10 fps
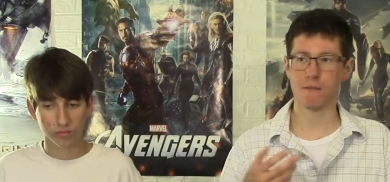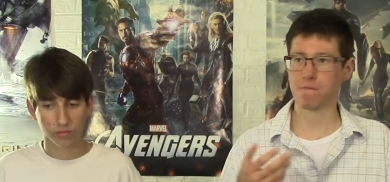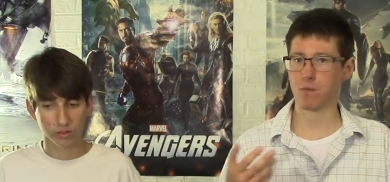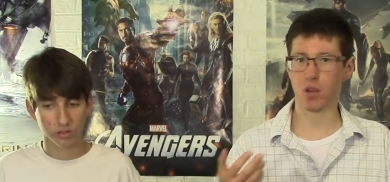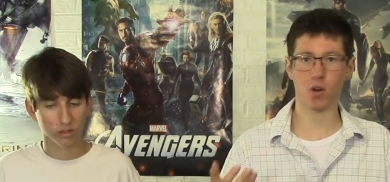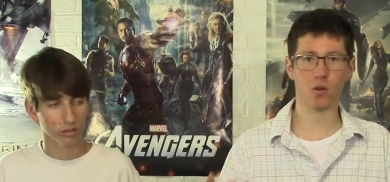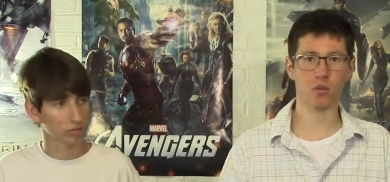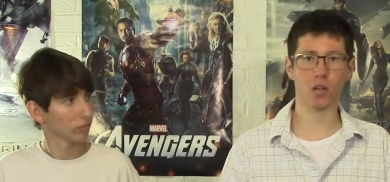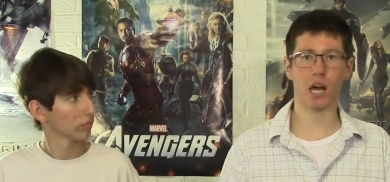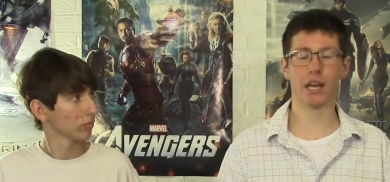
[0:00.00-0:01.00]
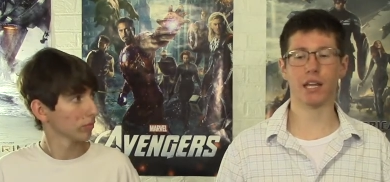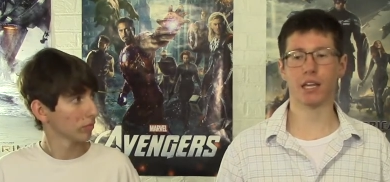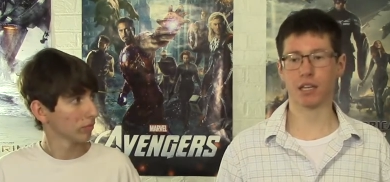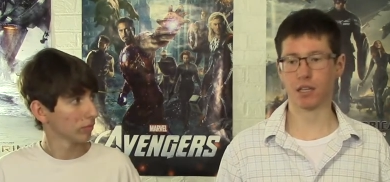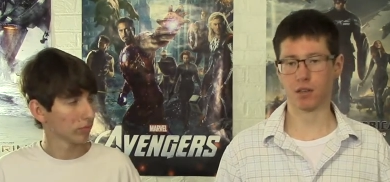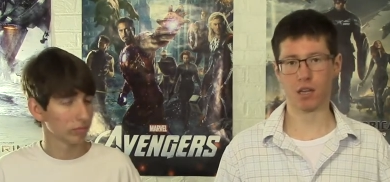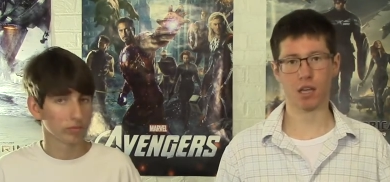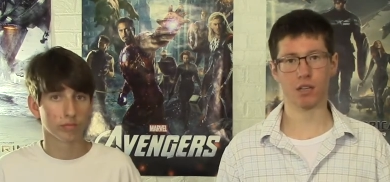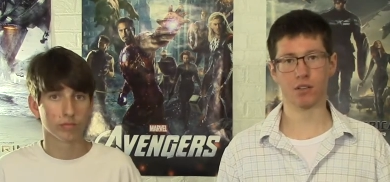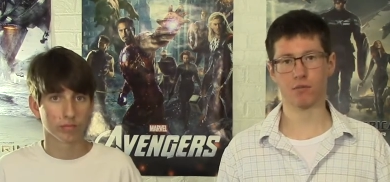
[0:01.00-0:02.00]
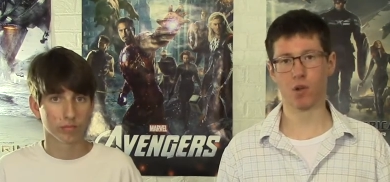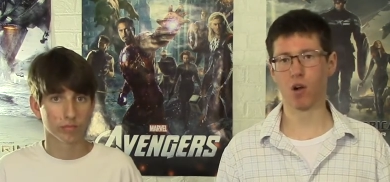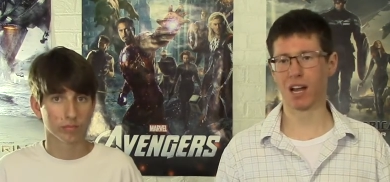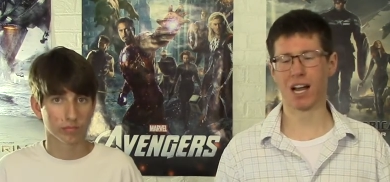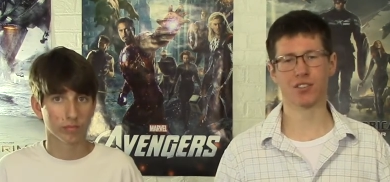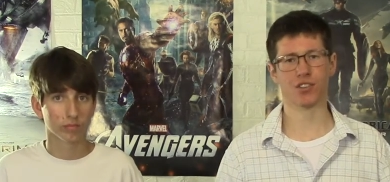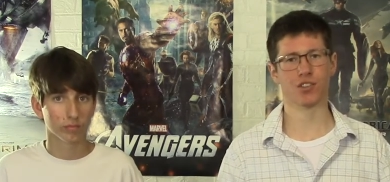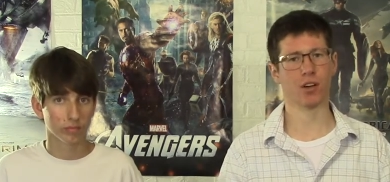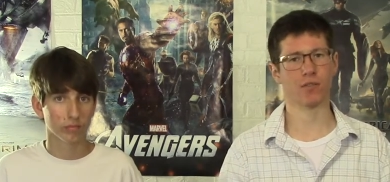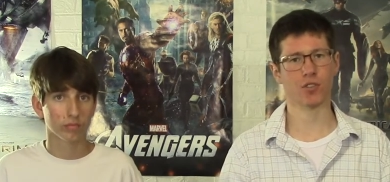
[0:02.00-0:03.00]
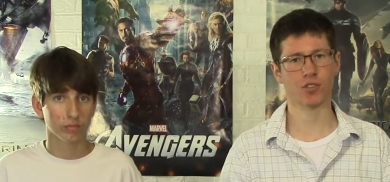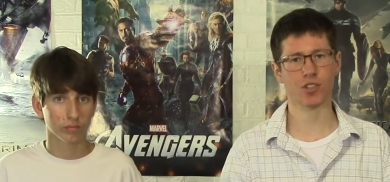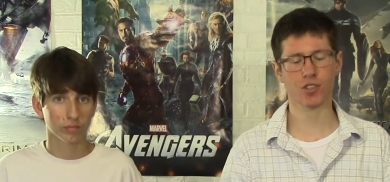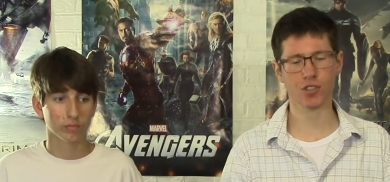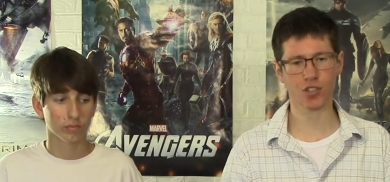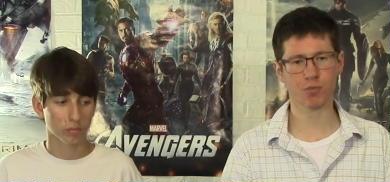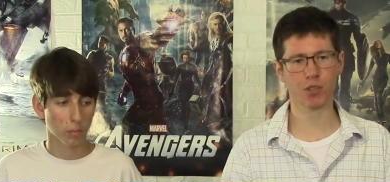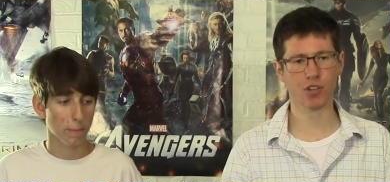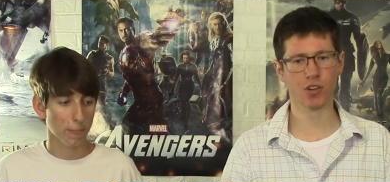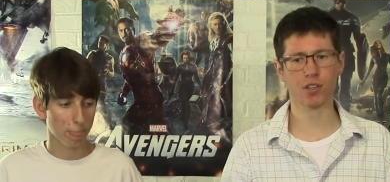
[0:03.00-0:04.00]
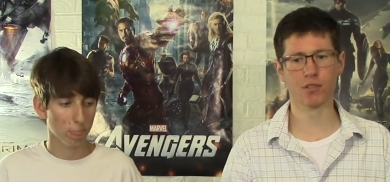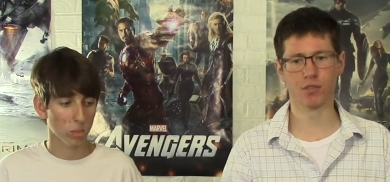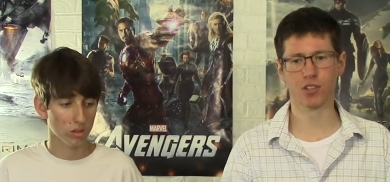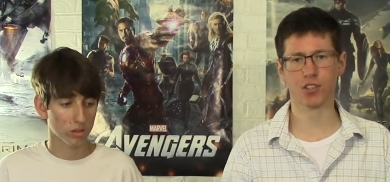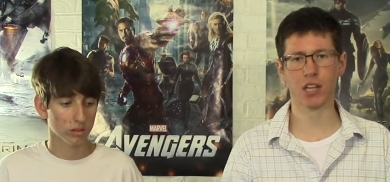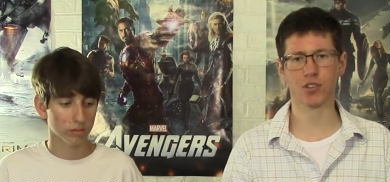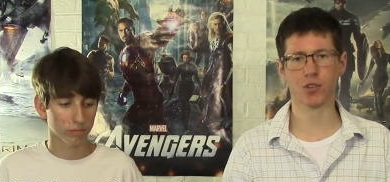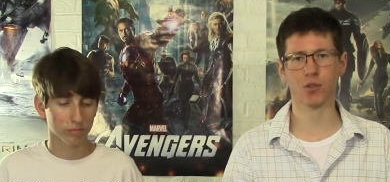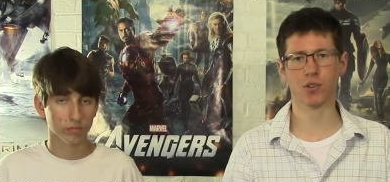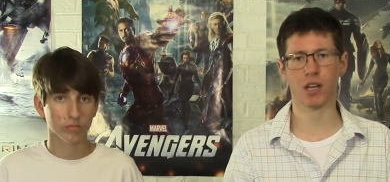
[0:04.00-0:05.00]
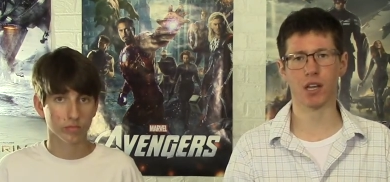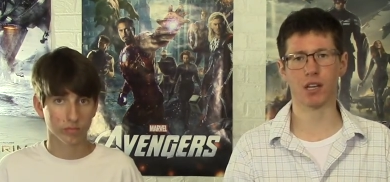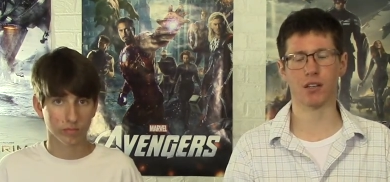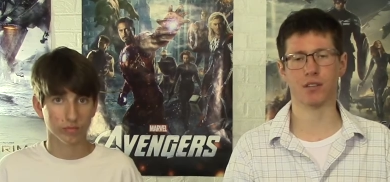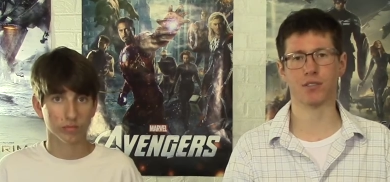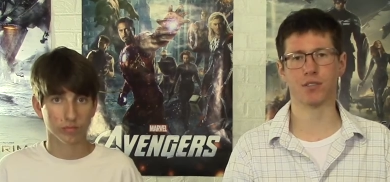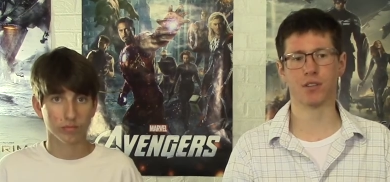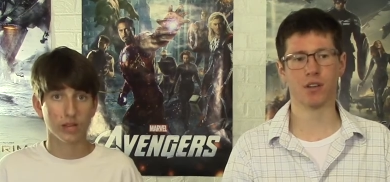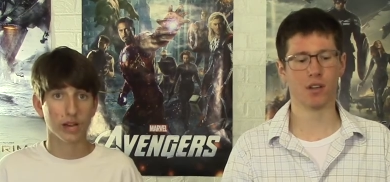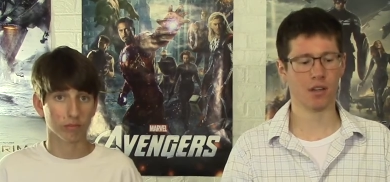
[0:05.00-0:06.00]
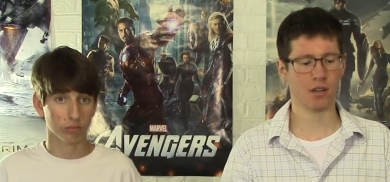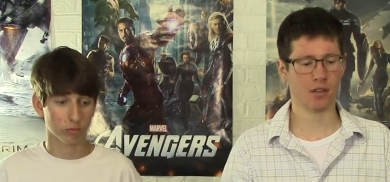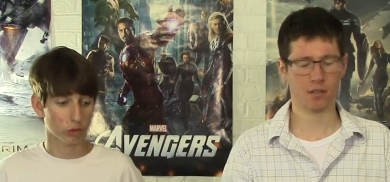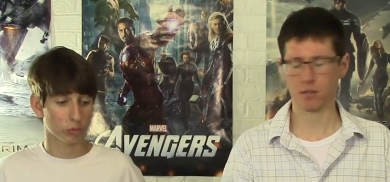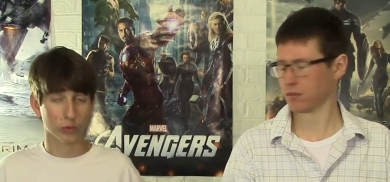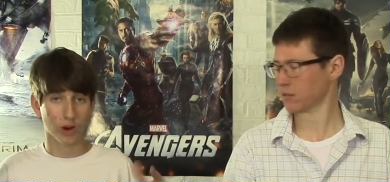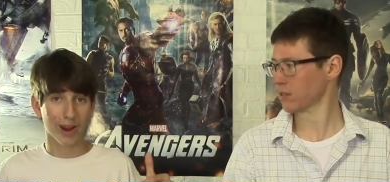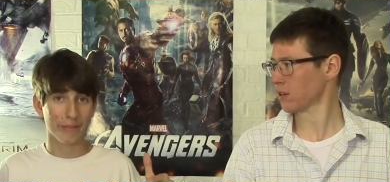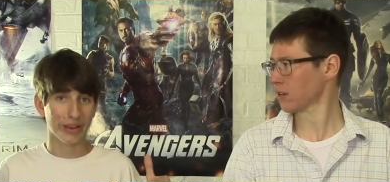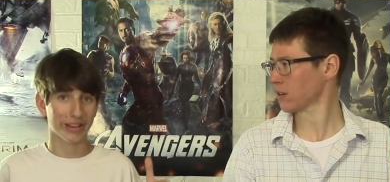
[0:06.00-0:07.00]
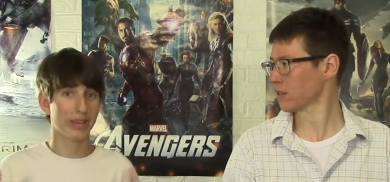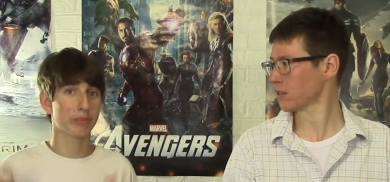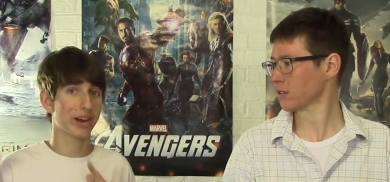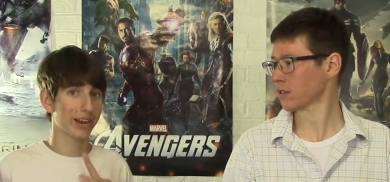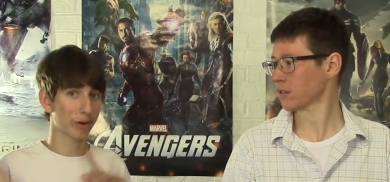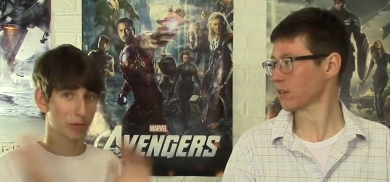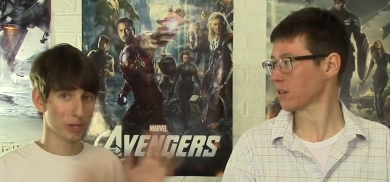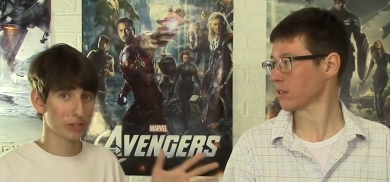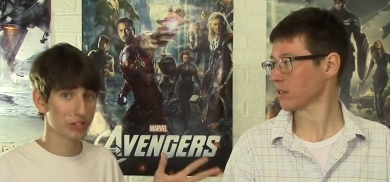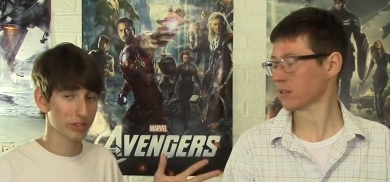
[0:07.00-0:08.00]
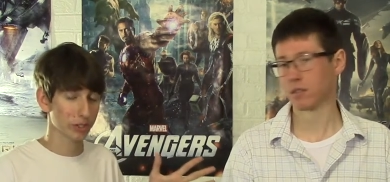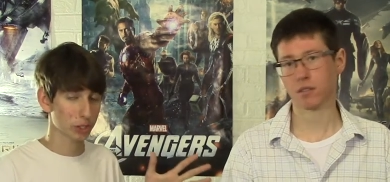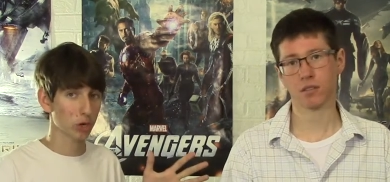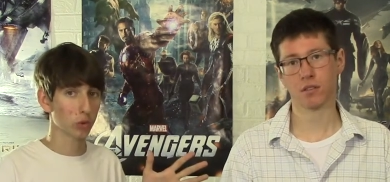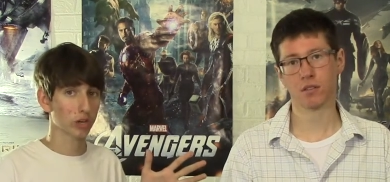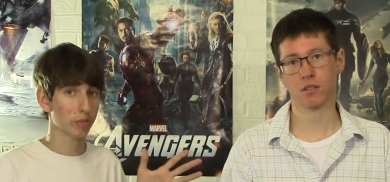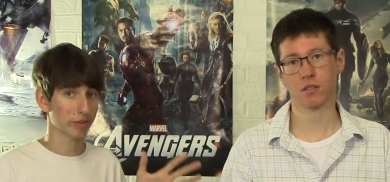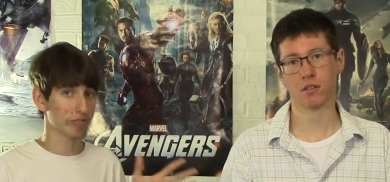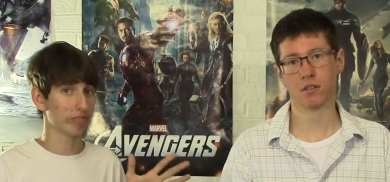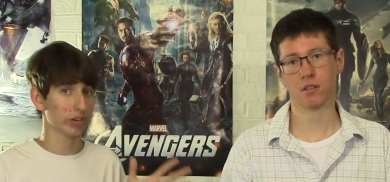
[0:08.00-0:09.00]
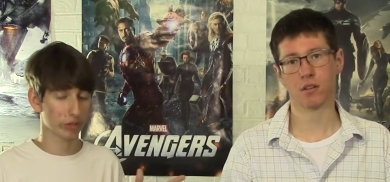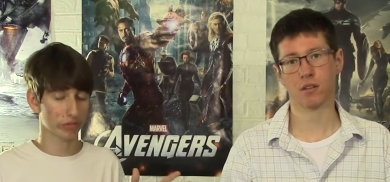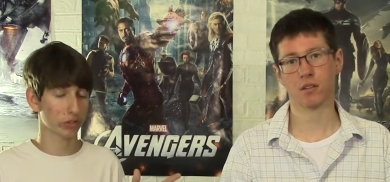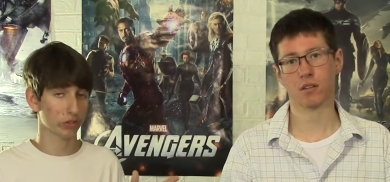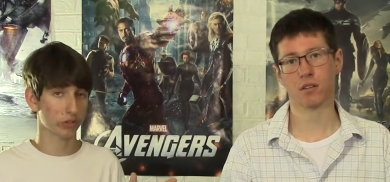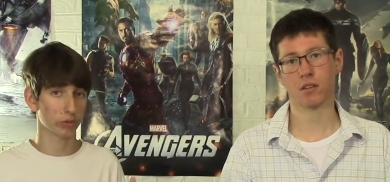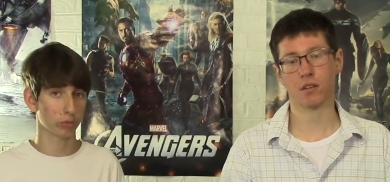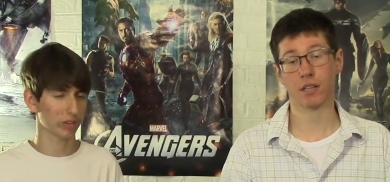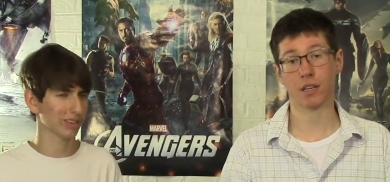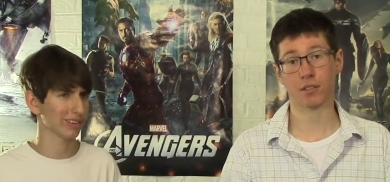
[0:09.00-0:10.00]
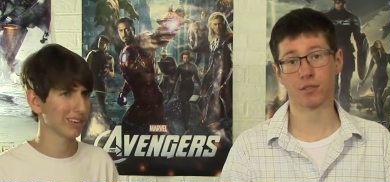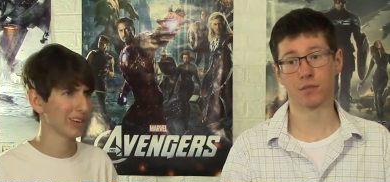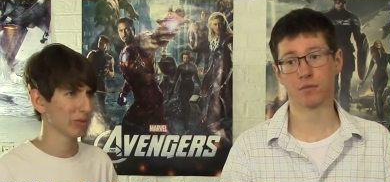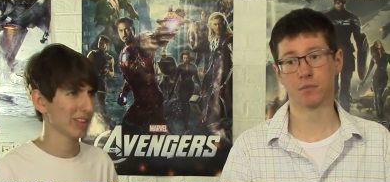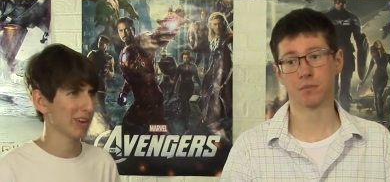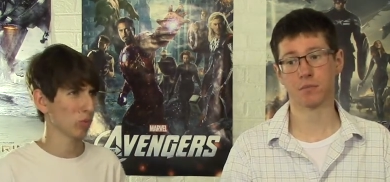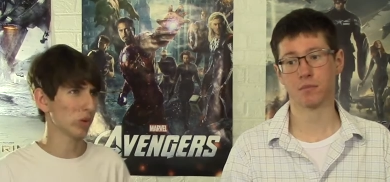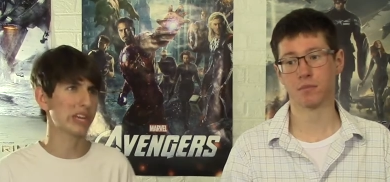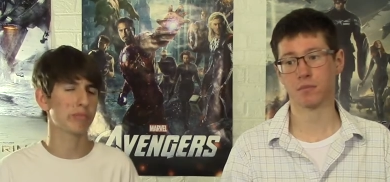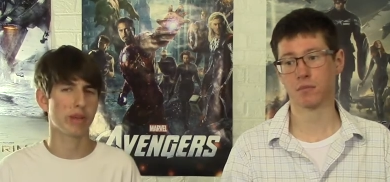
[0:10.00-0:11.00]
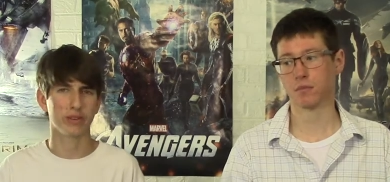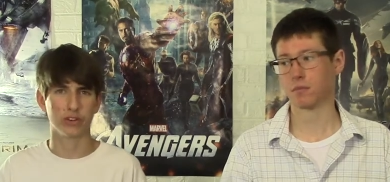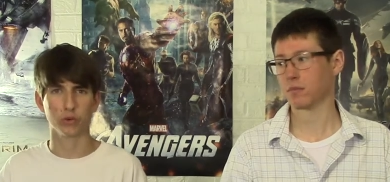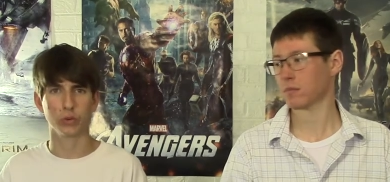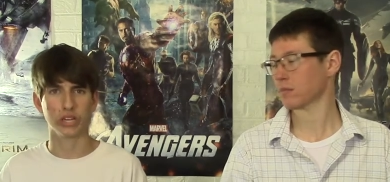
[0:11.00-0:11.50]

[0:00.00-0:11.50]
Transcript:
Speaker 1: you know, lighting and, and all kinds of stuff. So just just be sure to, to stay tuned and
Speaker 2: yeah, subscribe and keep an eye out for his show coming very very soon. Within, yes, within a week, maybe two weeks,